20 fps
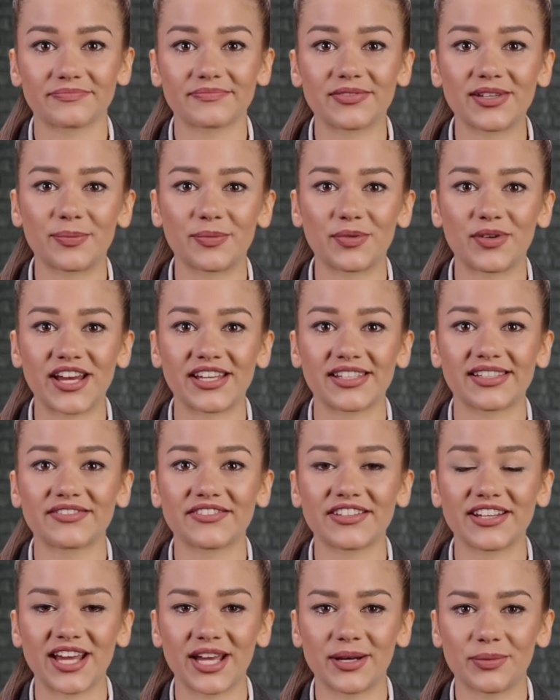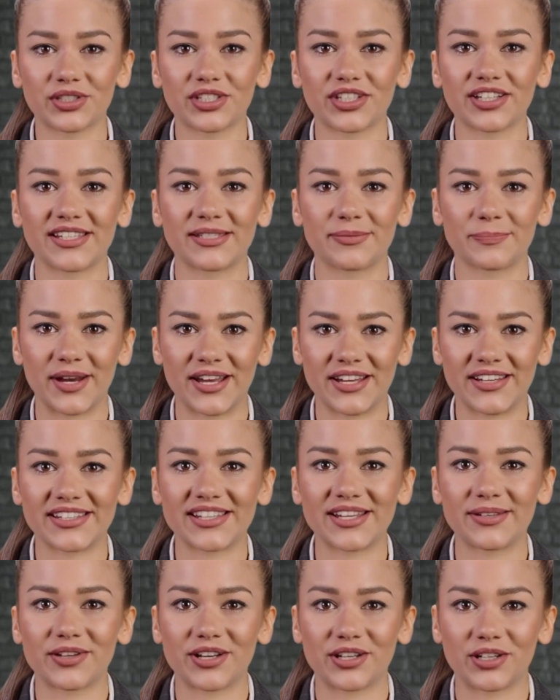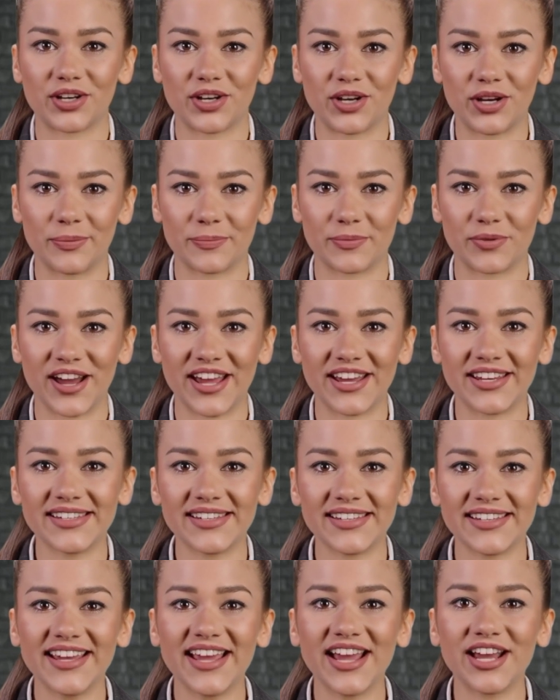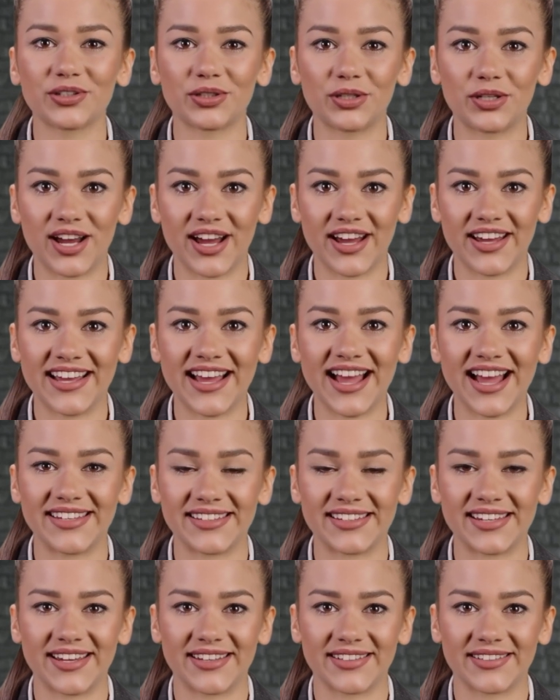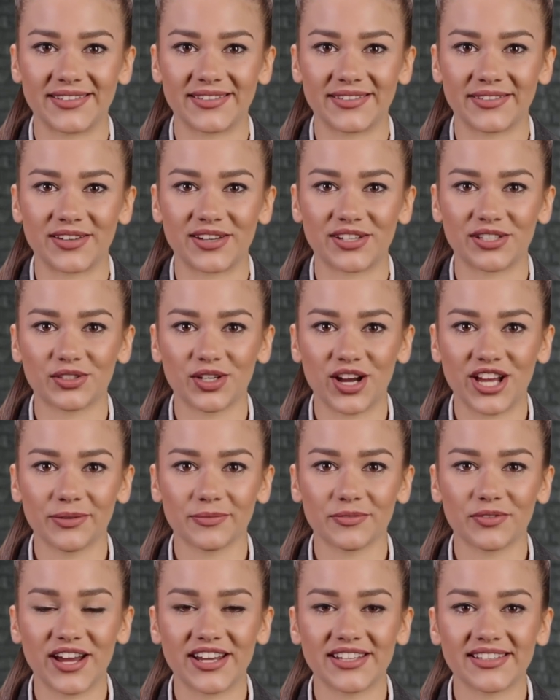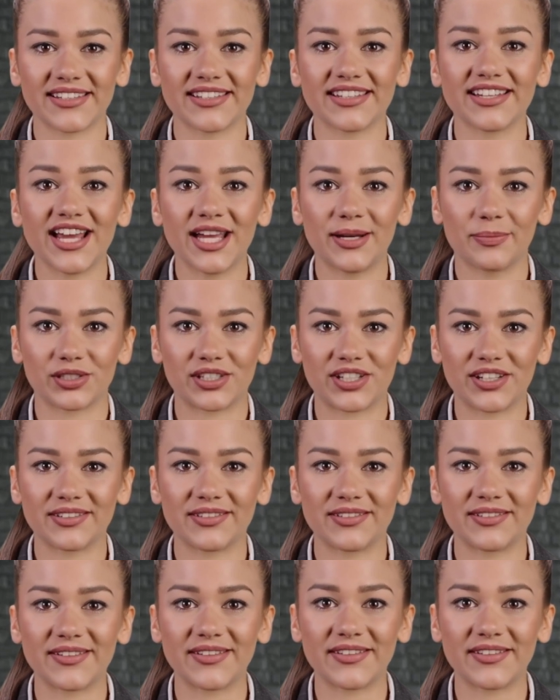The price of an option is based on the current price of the underlying asset, the strike price of the option,